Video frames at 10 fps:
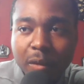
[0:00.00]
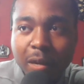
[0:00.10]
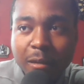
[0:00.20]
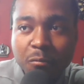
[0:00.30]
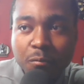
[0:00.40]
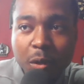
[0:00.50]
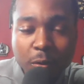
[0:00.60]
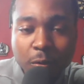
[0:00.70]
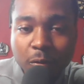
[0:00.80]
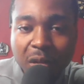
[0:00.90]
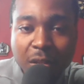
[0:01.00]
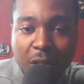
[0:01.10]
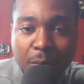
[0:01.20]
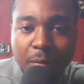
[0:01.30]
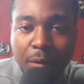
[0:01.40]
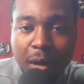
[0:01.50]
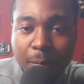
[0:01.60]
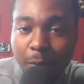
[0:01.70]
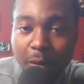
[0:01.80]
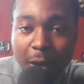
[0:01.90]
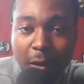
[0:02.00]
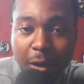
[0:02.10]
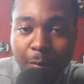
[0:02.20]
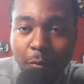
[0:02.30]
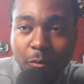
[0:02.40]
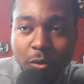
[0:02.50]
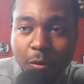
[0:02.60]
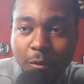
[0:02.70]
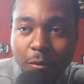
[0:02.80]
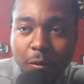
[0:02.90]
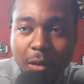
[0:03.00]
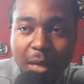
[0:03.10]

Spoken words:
Like, that's middle school days. I remember a lot of people had Cam Newton jerseys on.